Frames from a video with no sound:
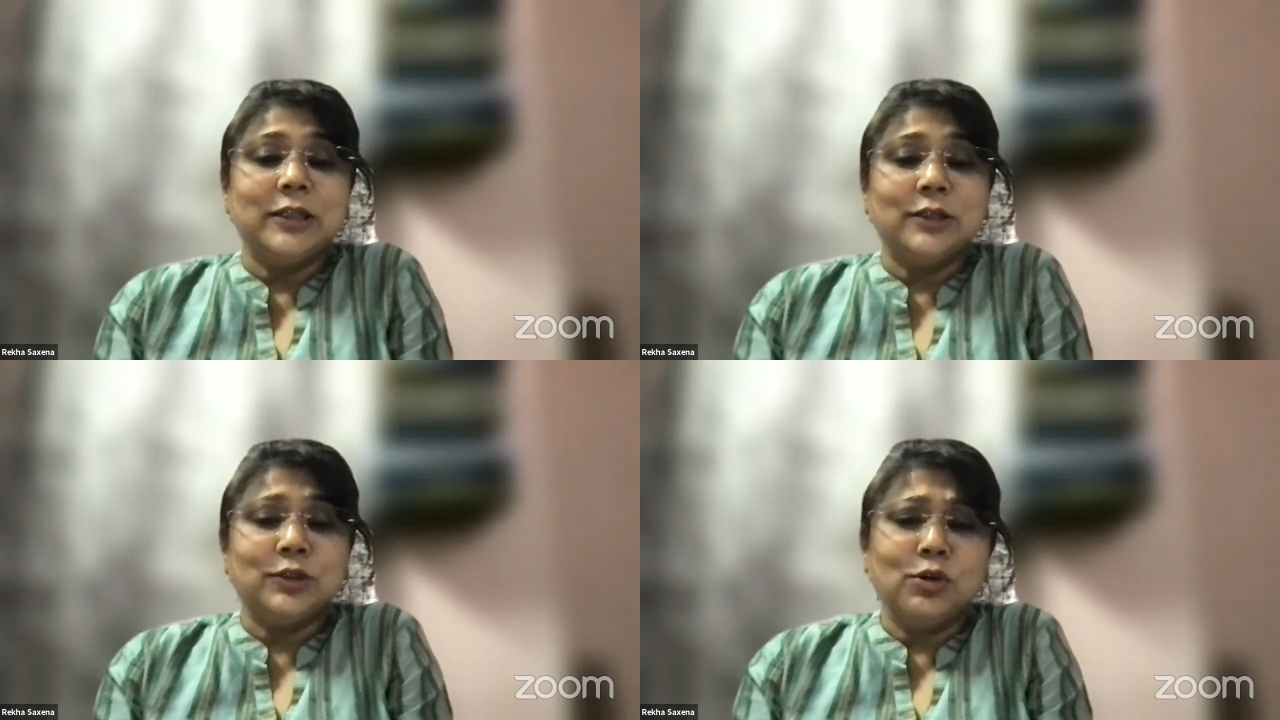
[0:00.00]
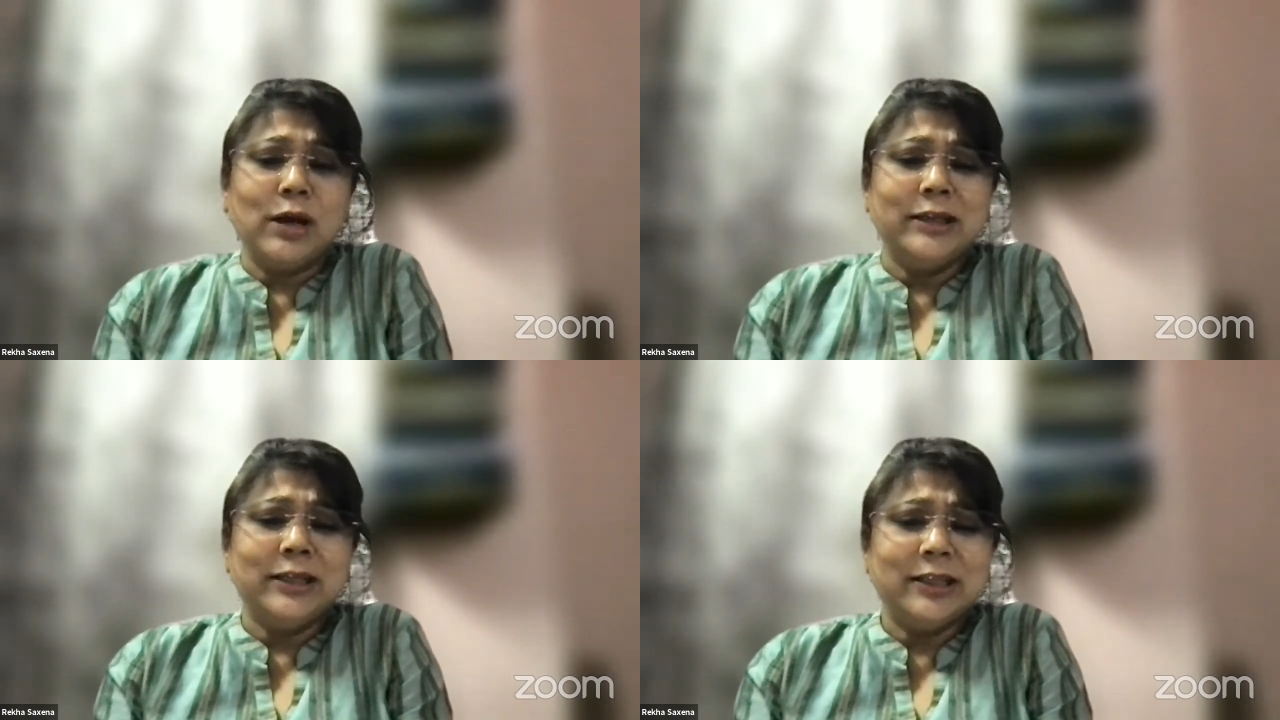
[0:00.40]
so
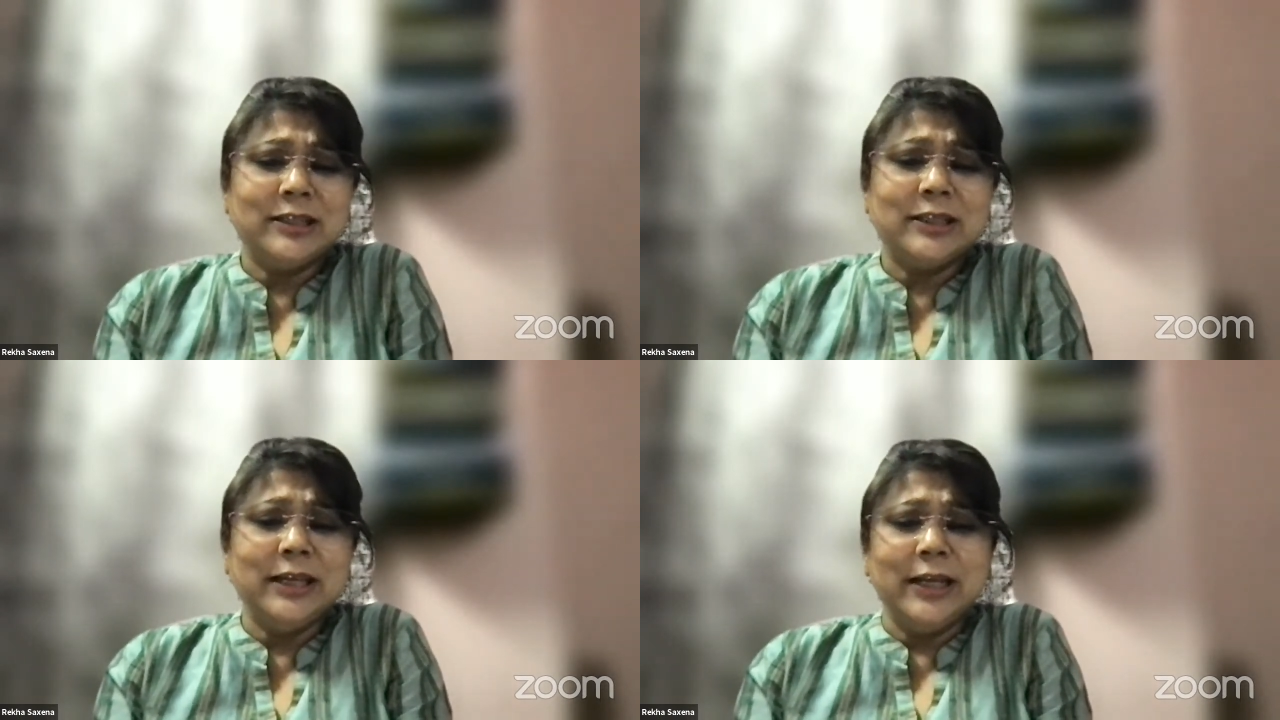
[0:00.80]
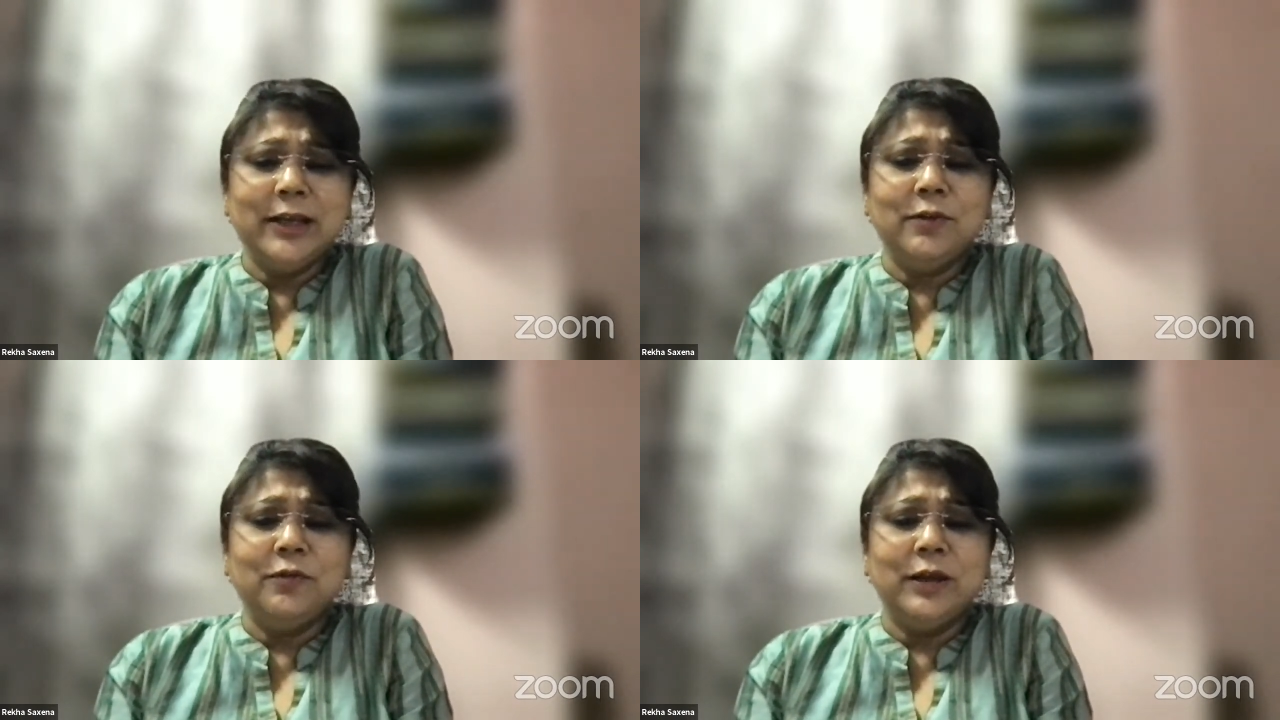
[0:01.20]
I think the
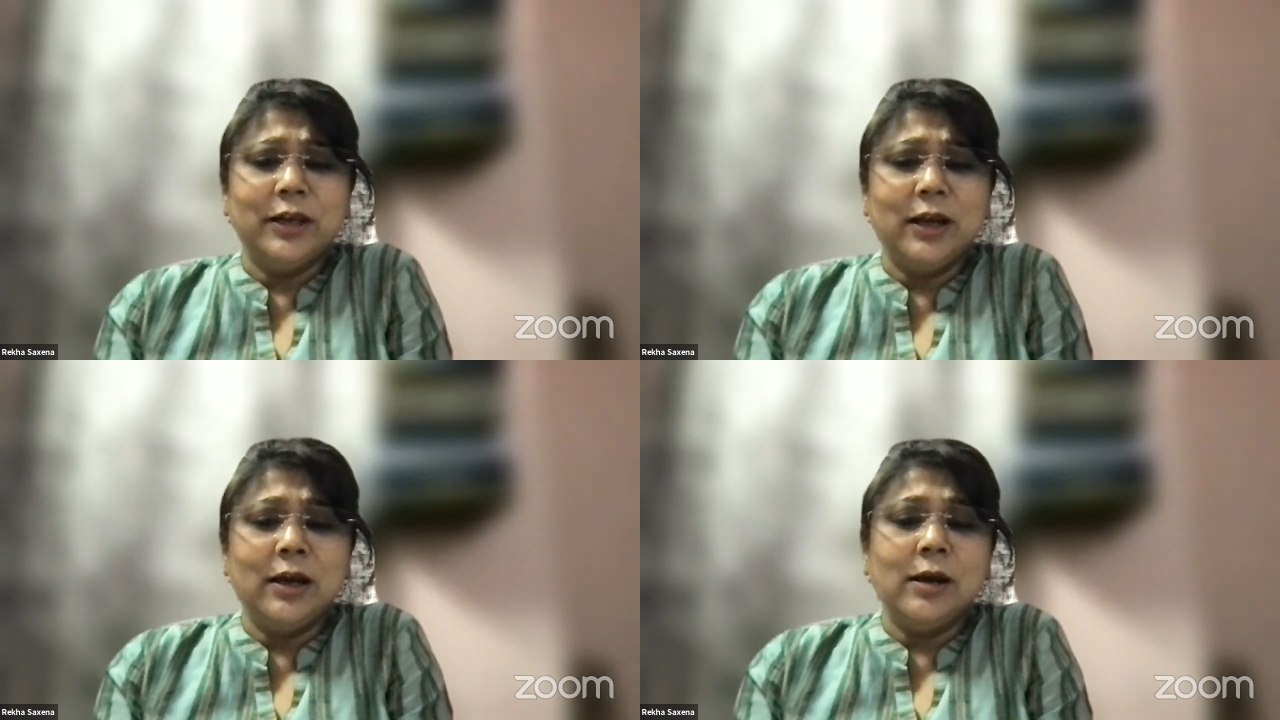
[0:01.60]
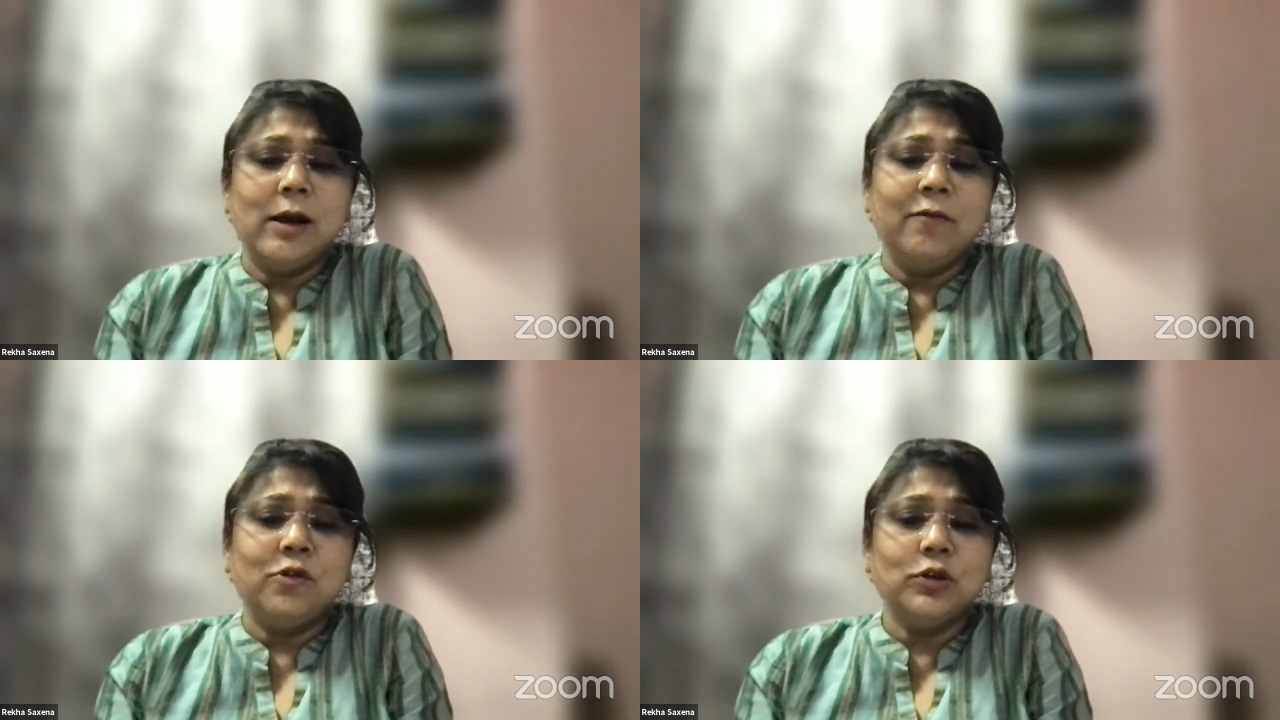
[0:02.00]
ceiling will,
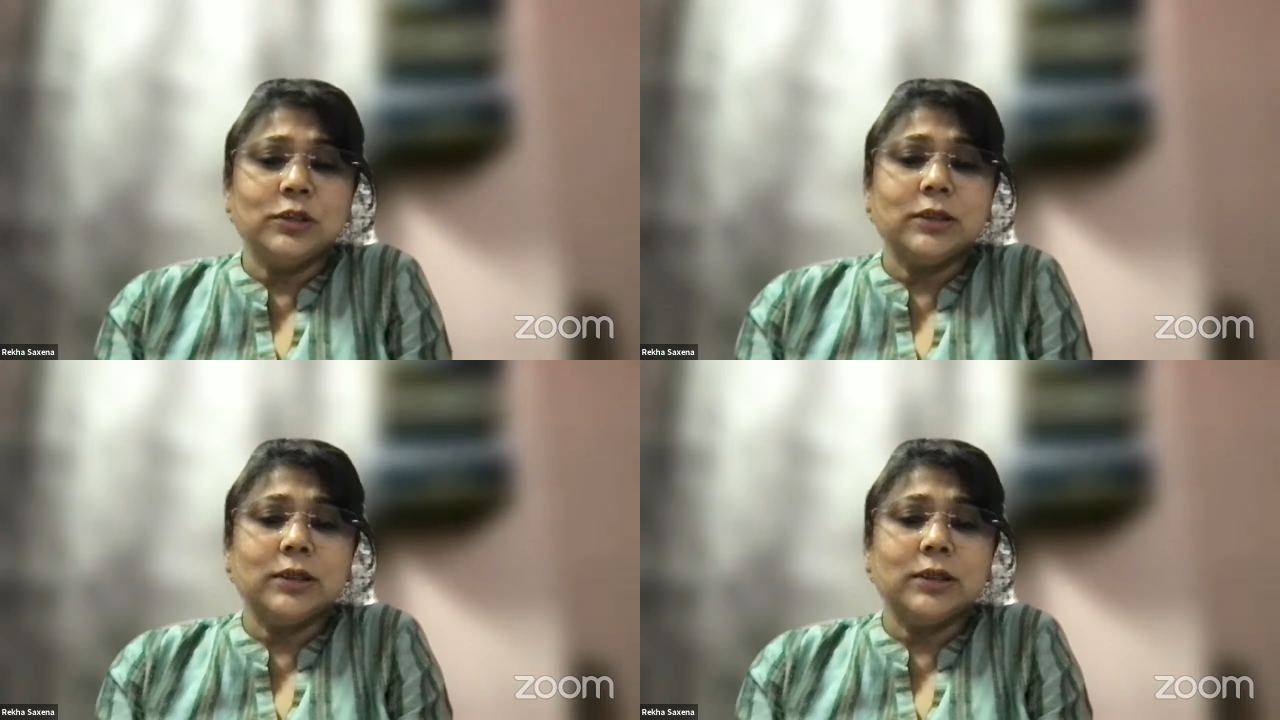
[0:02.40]
of course,